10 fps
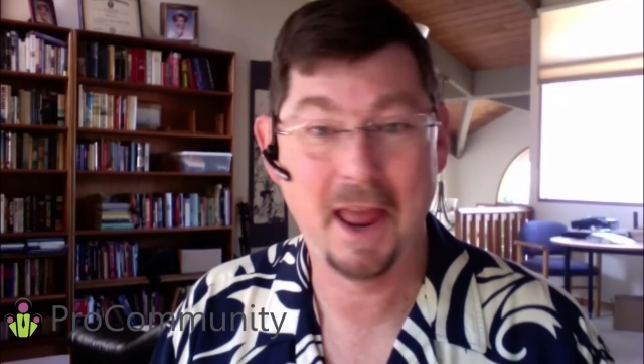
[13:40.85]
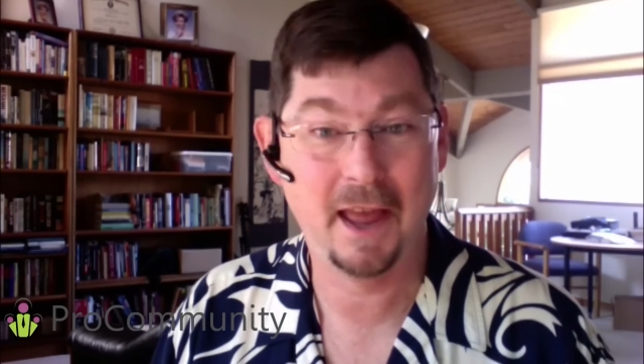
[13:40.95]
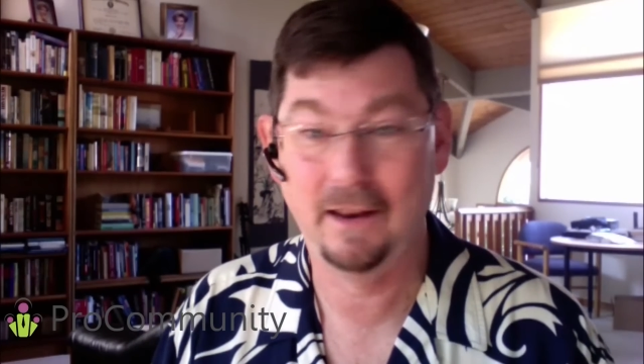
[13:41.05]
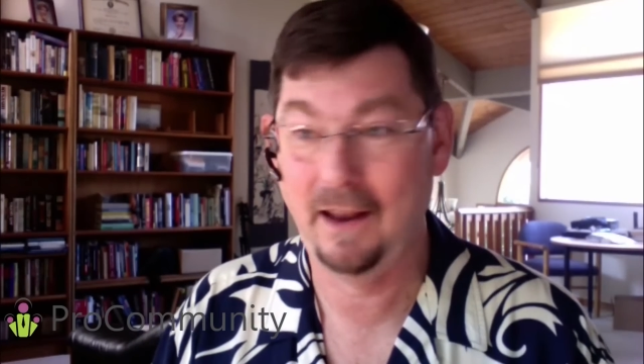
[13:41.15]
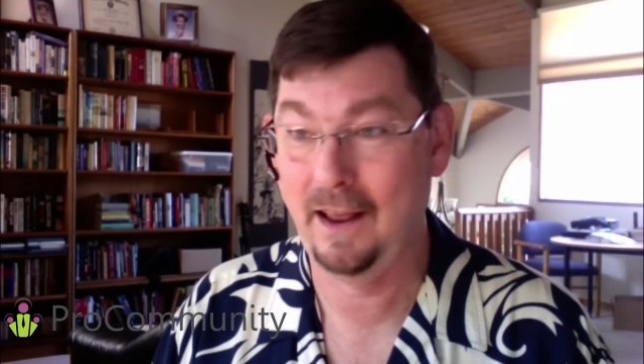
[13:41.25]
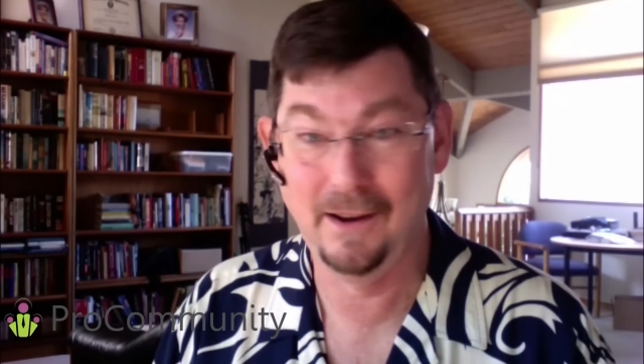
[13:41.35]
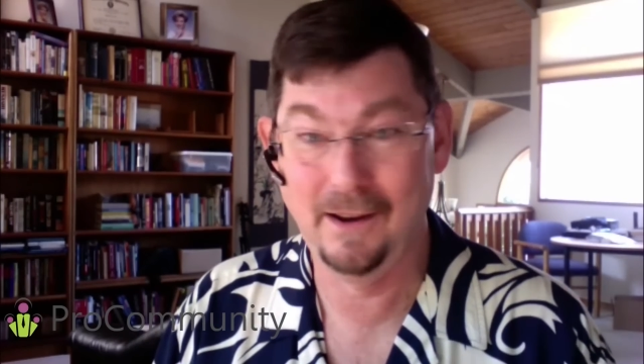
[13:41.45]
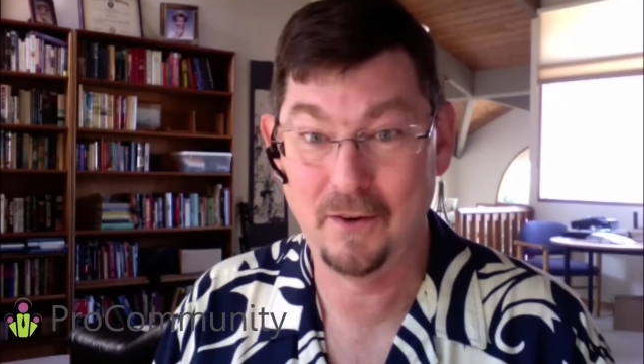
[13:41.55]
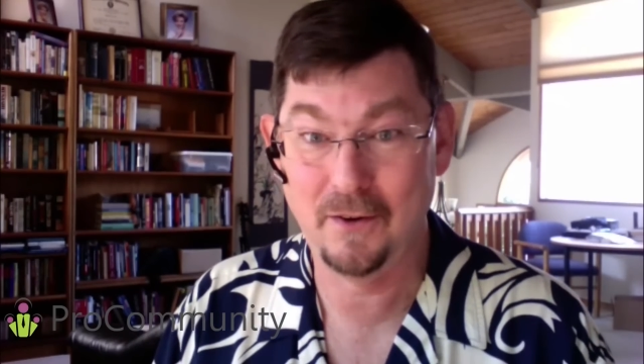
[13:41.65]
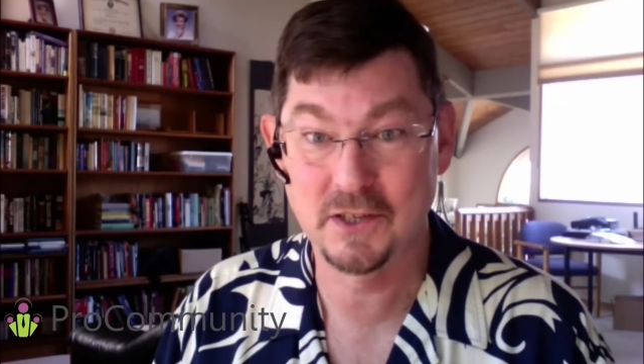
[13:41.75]
and
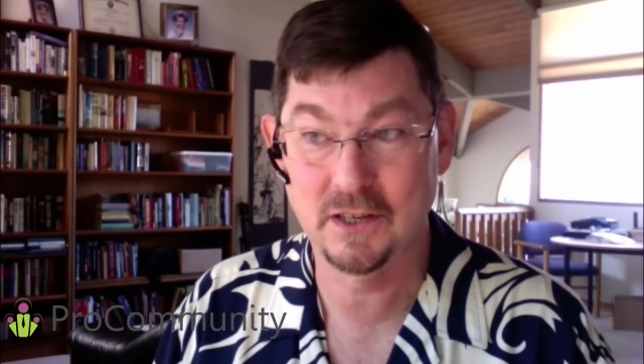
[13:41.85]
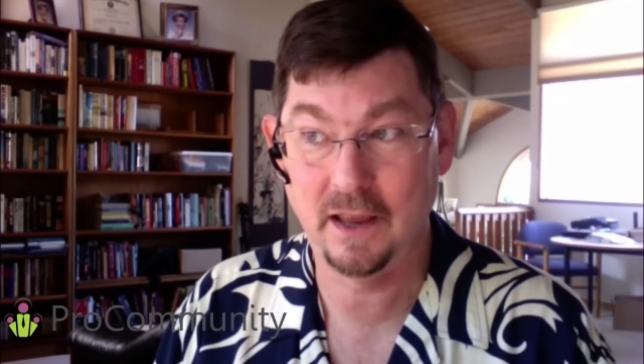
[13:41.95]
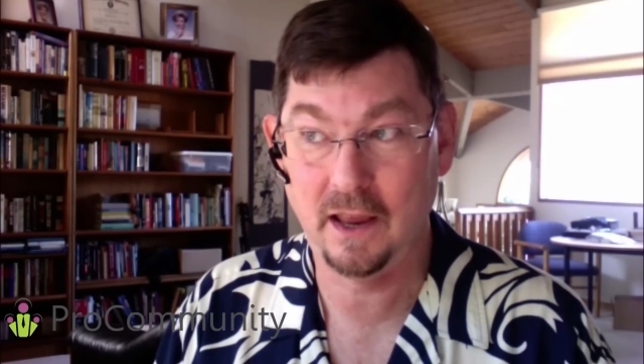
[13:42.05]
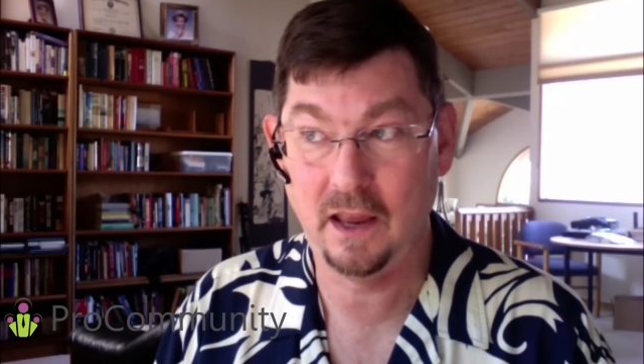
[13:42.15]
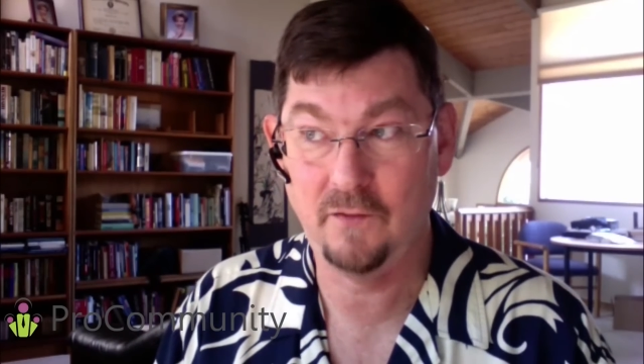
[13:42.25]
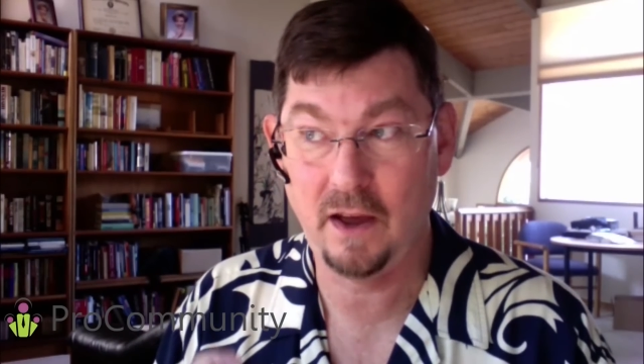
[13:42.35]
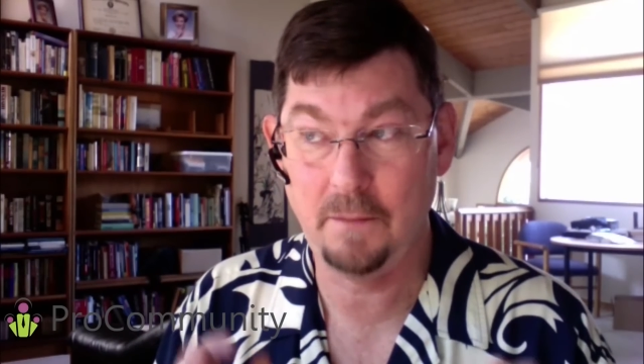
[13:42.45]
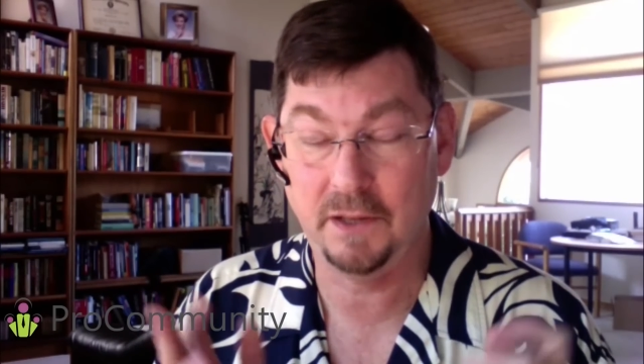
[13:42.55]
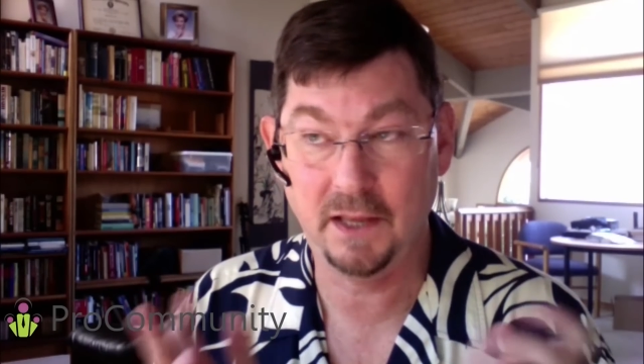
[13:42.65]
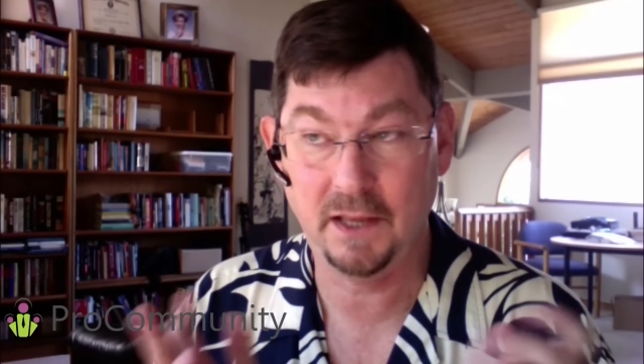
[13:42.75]
it's just like if I
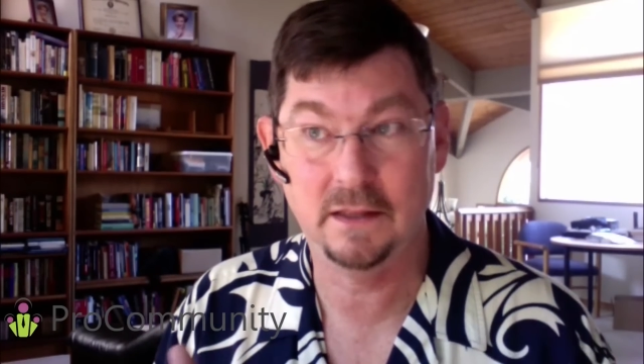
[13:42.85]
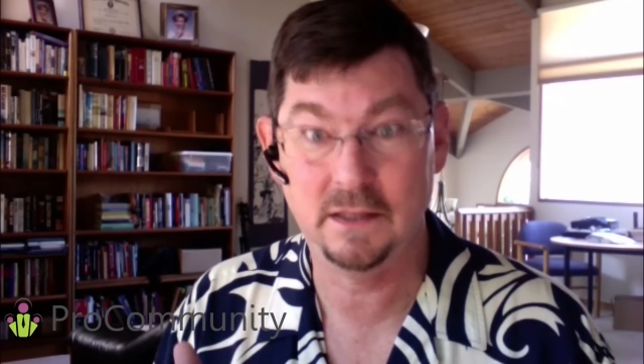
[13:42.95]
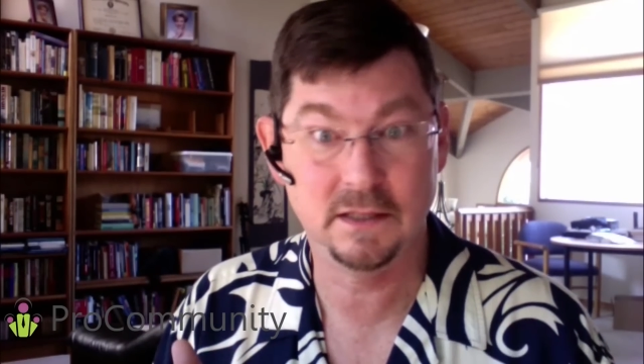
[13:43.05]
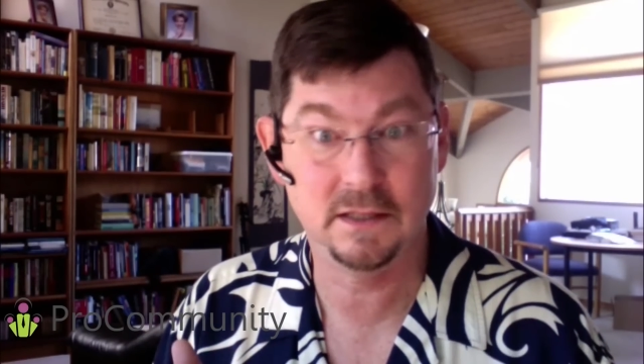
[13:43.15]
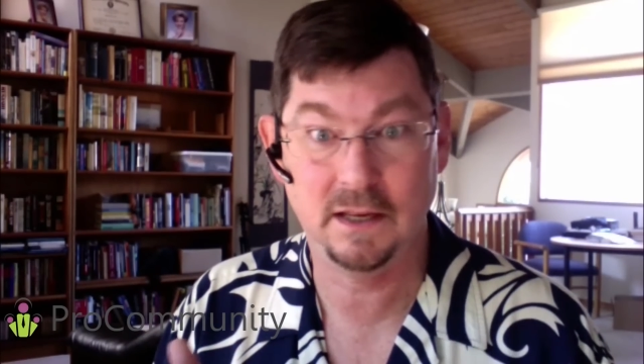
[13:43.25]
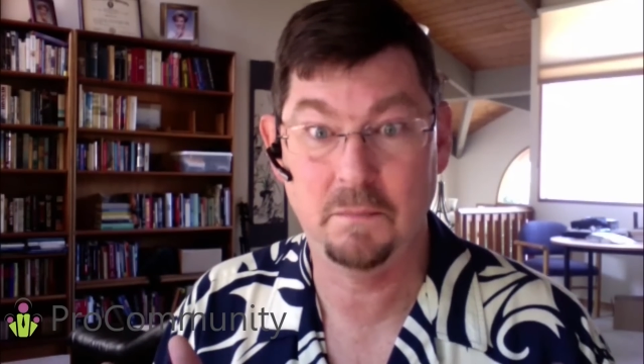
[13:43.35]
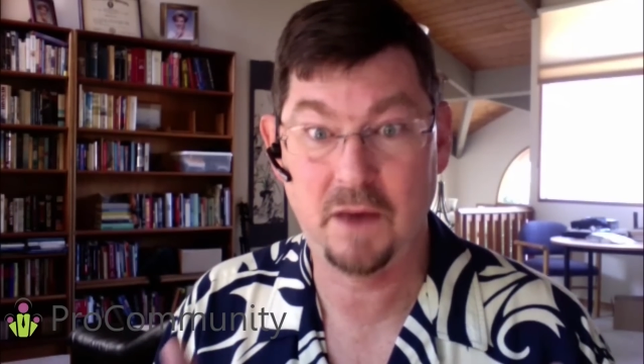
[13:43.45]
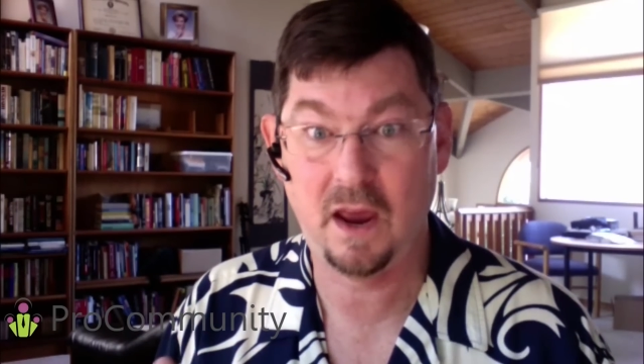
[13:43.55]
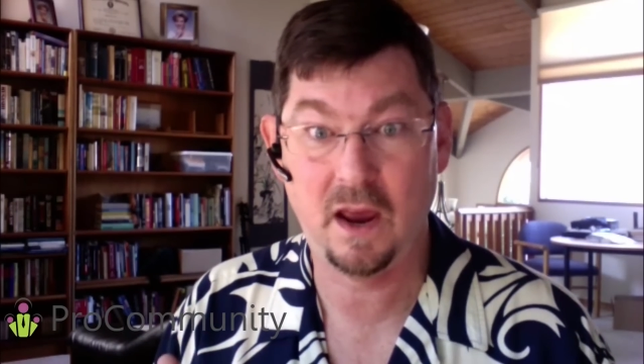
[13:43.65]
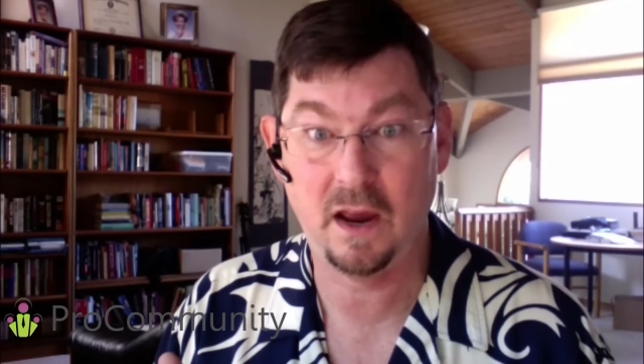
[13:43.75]
played this thing
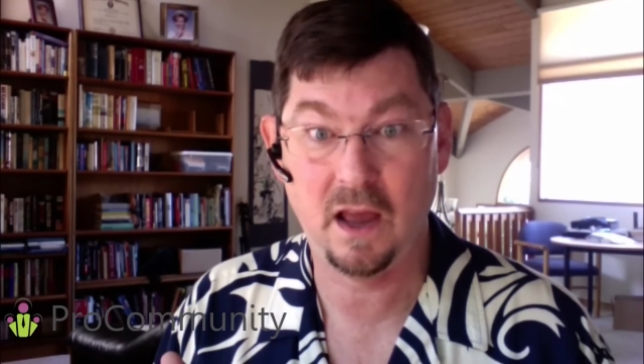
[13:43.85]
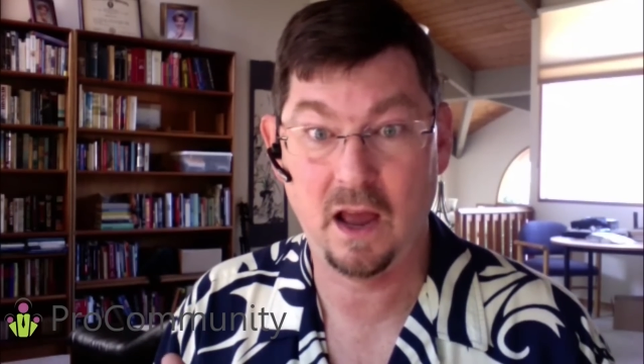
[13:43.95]
back,